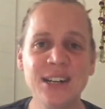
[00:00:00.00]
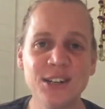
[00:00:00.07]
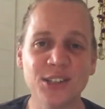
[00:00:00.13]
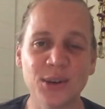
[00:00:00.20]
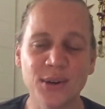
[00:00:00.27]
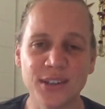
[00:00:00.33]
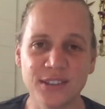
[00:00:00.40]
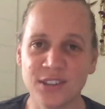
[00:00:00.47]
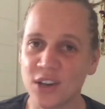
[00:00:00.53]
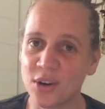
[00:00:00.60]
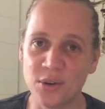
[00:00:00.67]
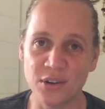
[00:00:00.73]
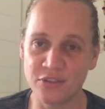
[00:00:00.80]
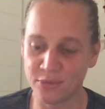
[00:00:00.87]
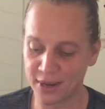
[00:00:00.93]
so it doesn't
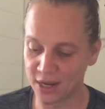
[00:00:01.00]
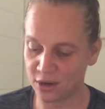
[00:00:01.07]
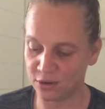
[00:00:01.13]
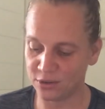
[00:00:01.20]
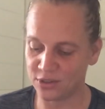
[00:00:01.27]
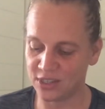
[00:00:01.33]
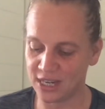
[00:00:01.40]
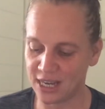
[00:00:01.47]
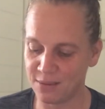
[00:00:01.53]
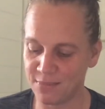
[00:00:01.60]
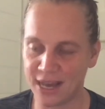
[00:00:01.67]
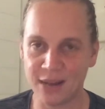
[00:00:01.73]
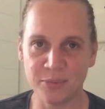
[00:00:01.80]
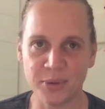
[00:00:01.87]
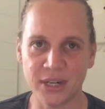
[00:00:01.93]
go over my whole sticky
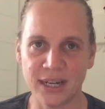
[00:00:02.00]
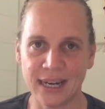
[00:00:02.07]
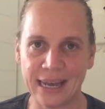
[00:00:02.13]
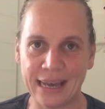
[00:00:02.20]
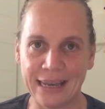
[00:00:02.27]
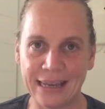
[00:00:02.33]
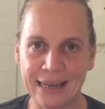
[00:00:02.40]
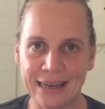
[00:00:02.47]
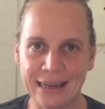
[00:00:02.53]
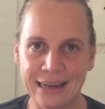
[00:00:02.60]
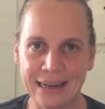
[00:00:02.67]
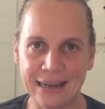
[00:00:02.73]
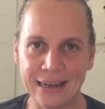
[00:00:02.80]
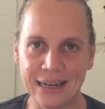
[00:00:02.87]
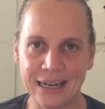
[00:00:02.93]
mat, but
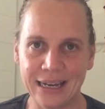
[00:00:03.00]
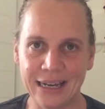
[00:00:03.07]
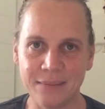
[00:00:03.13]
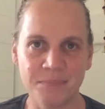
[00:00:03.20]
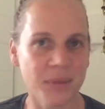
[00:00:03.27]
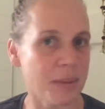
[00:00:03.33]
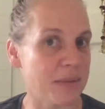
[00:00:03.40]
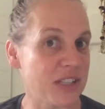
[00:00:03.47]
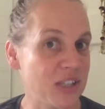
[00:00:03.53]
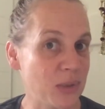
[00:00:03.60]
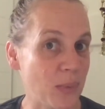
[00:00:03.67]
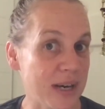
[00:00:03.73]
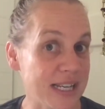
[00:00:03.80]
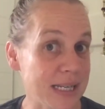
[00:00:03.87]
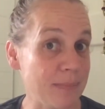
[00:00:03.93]
I'm a
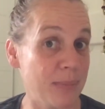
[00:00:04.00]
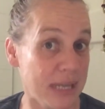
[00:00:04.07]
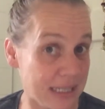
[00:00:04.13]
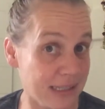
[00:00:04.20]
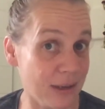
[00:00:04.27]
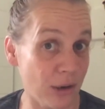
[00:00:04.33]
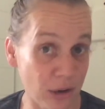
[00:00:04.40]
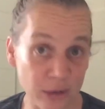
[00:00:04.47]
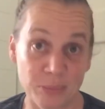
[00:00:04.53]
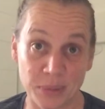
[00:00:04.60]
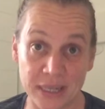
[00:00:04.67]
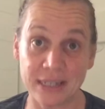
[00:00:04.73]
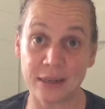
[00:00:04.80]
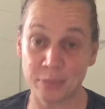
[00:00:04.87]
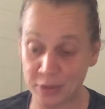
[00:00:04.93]
sweaty pitta on
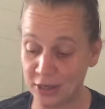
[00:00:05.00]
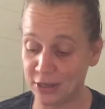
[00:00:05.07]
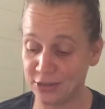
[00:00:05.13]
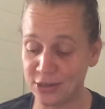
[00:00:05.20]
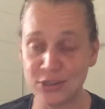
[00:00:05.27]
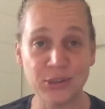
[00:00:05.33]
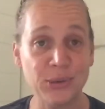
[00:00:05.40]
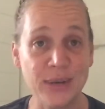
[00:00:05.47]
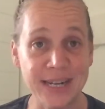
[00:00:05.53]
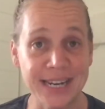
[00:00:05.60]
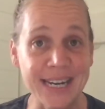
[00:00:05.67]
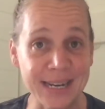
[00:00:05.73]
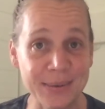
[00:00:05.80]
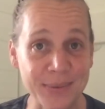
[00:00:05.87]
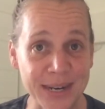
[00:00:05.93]
pitta person, so I
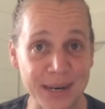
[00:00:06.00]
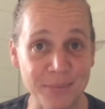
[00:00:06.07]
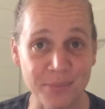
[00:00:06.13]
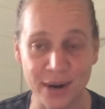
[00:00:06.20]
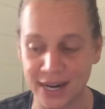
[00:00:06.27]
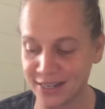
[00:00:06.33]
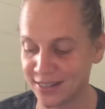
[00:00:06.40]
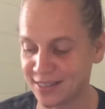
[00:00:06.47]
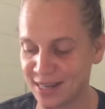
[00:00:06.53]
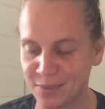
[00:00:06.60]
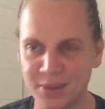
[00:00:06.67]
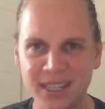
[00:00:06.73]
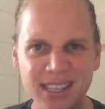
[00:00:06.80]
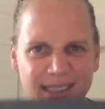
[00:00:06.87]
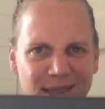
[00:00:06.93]
need it when I'm practicing.
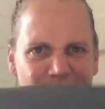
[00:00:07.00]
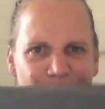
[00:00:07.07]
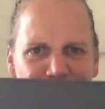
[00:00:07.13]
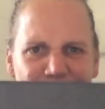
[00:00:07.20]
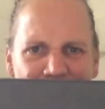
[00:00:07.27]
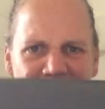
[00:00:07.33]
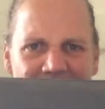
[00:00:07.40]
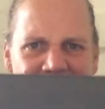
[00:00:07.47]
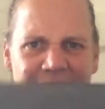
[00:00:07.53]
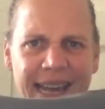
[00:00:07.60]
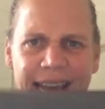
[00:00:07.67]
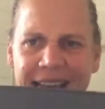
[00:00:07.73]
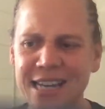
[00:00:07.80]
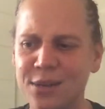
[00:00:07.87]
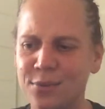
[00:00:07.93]
But this is also kind of
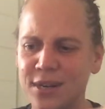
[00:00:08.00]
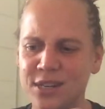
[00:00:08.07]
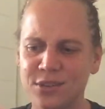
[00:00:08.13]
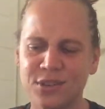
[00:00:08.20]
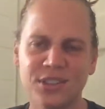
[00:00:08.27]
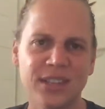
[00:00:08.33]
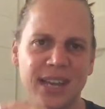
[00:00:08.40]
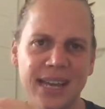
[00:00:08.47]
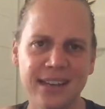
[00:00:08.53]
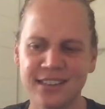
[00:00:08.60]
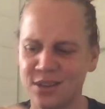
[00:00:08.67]
handy when you're staying